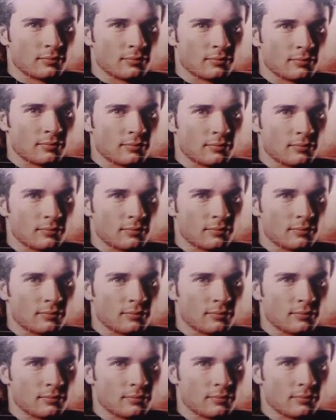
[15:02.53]

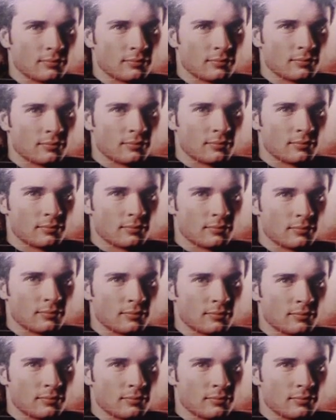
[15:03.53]

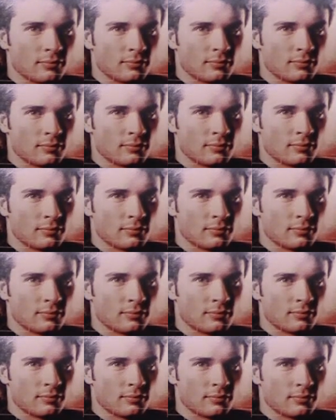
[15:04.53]

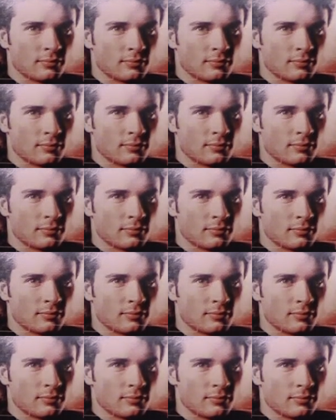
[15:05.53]

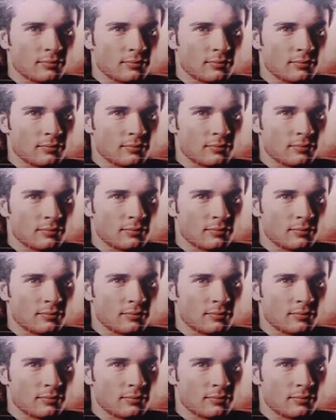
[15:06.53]
No words are spoken by the person on screen.